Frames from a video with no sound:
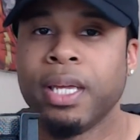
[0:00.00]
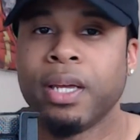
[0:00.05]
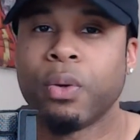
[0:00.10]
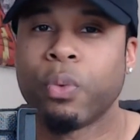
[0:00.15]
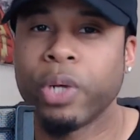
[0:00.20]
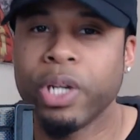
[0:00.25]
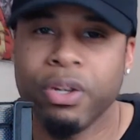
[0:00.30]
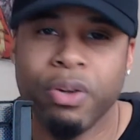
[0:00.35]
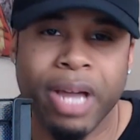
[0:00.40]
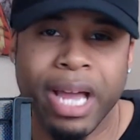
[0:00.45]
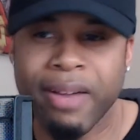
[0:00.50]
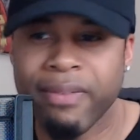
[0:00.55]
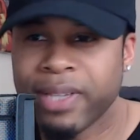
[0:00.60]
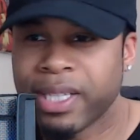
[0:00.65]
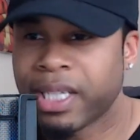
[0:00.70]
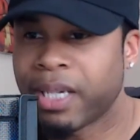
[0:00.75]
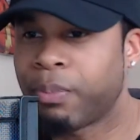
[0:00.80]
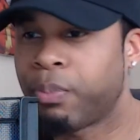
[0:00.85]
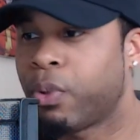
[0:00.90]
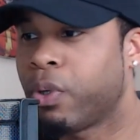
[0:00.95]
what do you have at
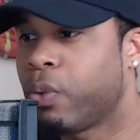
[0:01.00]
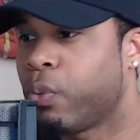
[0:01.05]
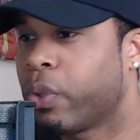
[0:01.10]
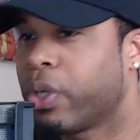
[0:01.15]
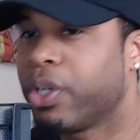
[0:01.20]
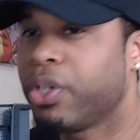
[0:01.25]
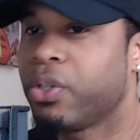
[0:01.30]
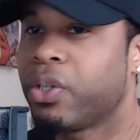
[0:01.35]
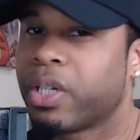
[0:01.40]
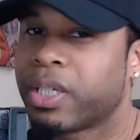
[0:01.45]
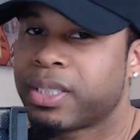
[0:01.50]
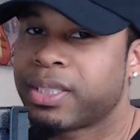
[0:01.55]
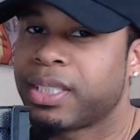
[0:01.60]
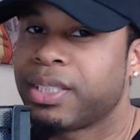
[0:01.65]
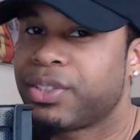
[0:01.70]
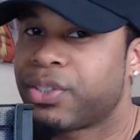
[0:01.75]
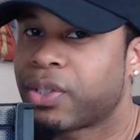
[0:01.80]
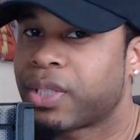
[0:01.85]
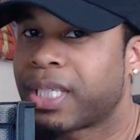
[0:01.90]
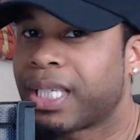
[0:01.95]
that point? Where are you going to
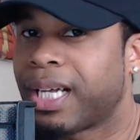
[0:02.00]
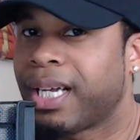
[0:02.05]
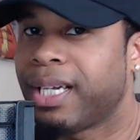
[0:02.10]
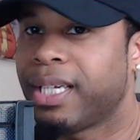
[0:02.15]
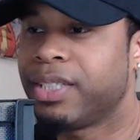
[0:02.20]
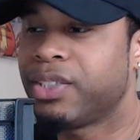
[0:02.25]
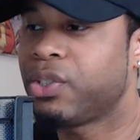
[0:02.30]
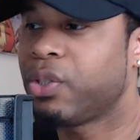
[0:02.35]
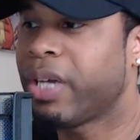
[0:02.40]
send your clients?